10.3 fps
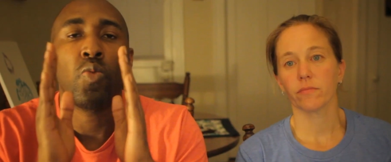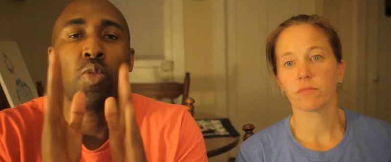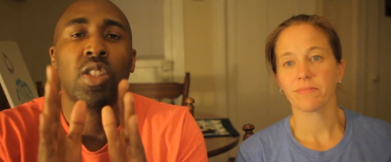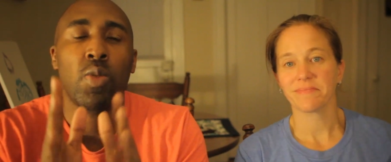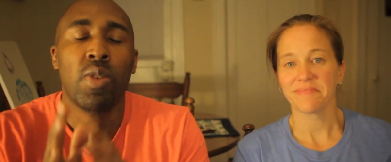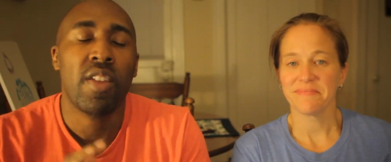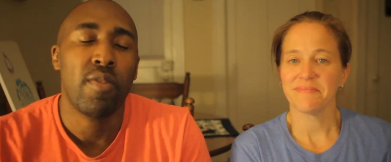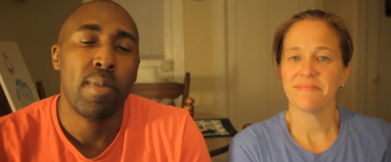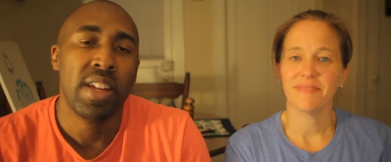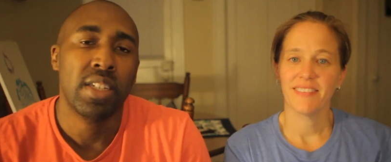Speaker 1: What's up with
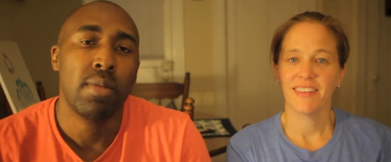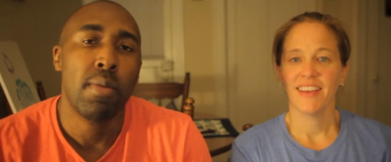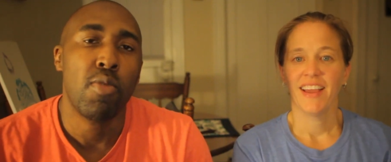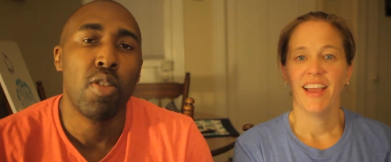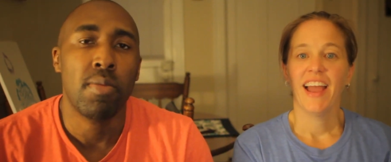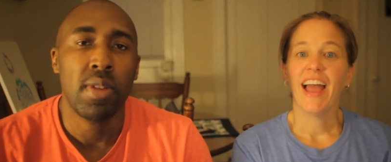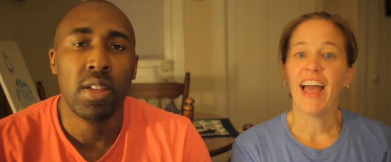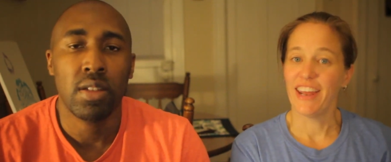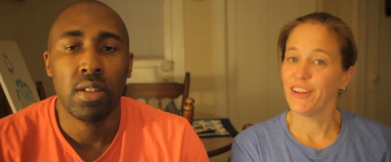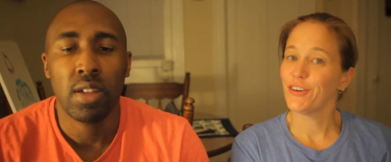everybody? It's Jimmy of B.
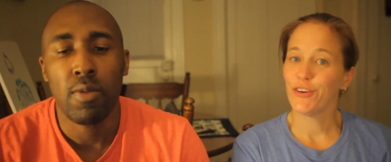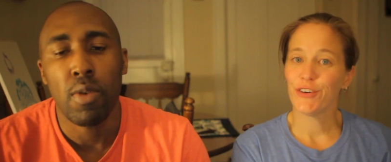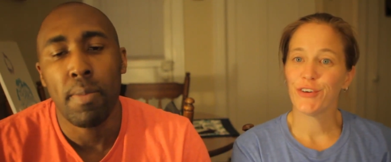And Nicole. We're